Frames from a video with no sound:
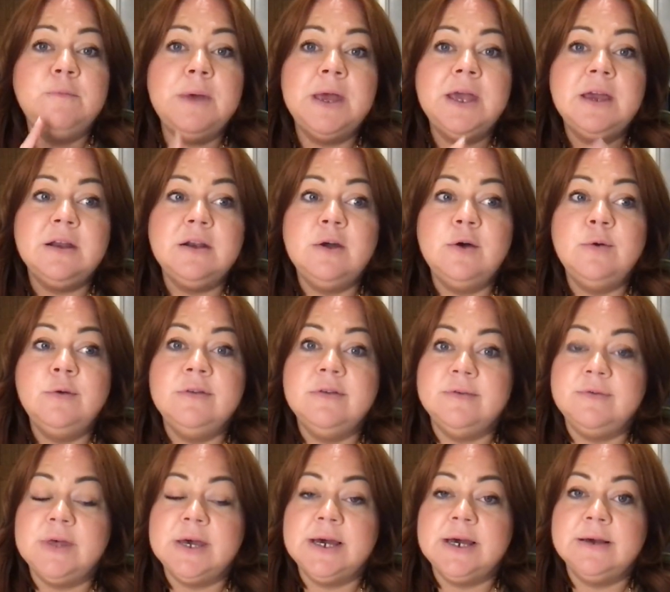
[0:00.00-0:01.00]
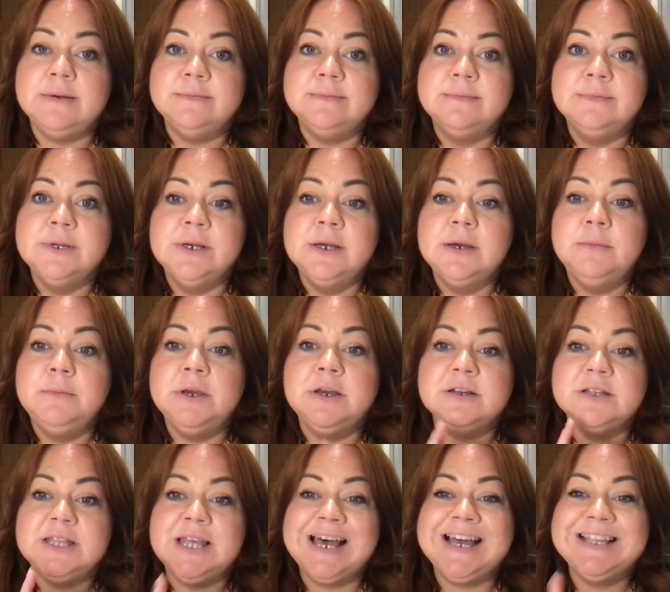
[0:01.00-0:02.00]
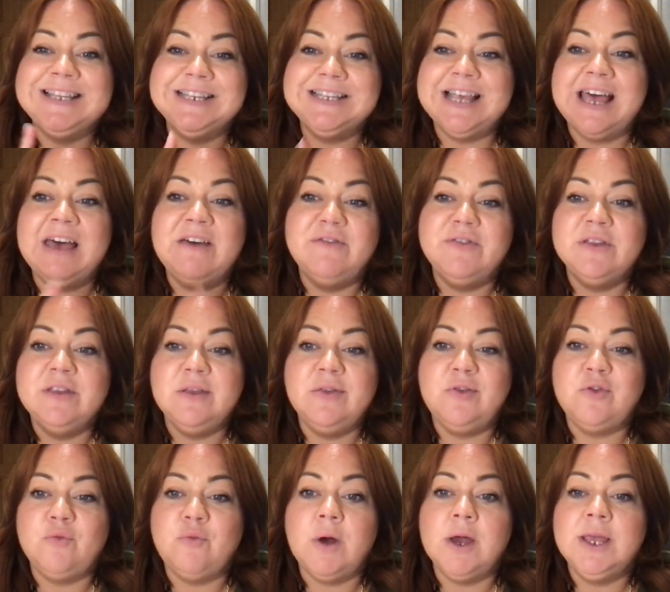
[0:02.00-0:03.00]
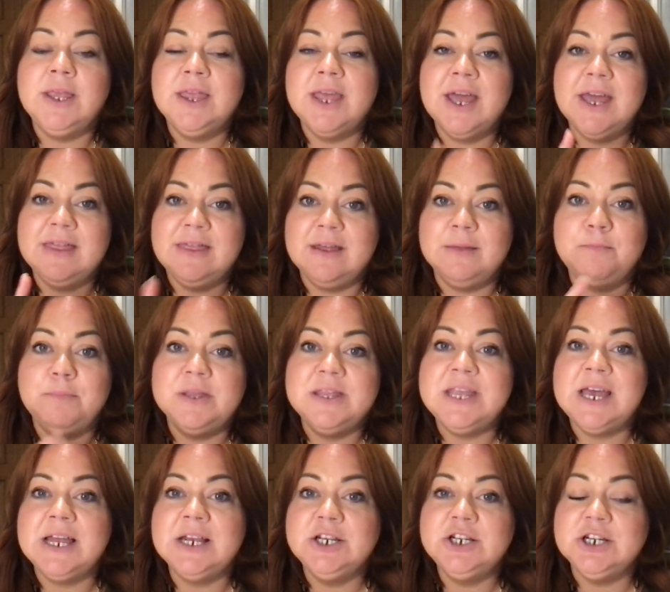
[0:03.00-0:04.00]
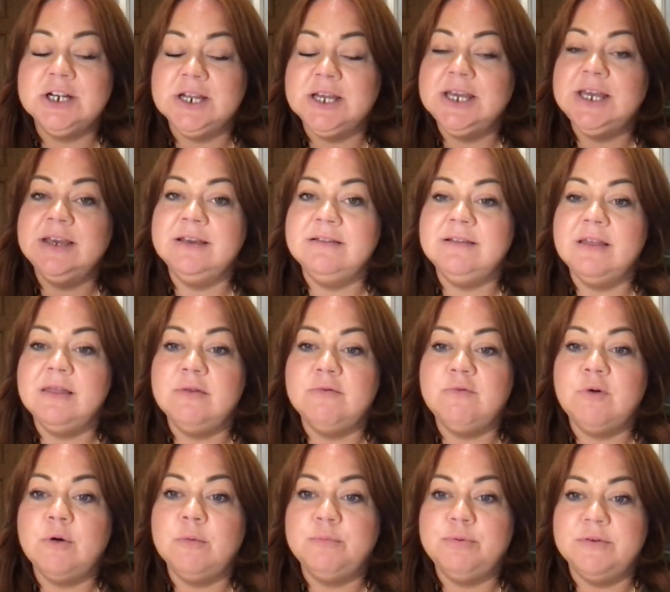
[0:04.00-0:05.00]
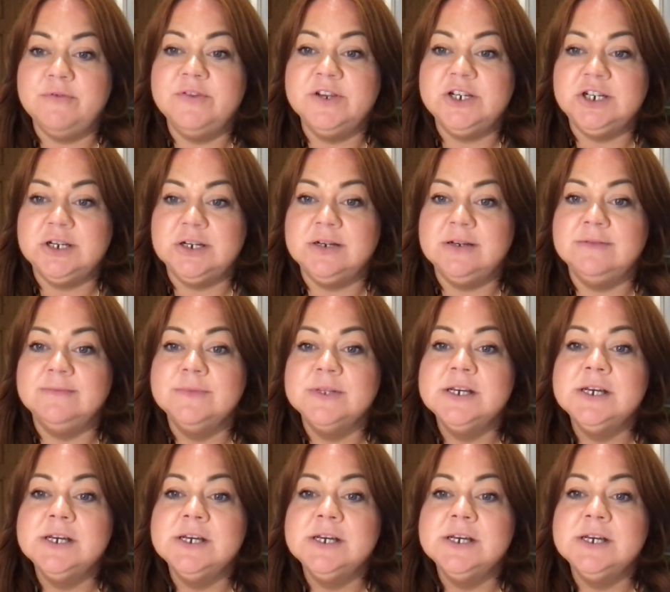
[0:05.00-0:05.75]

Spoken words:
make a note of that, because that is evidence right there that potentially he is in the wrong provision.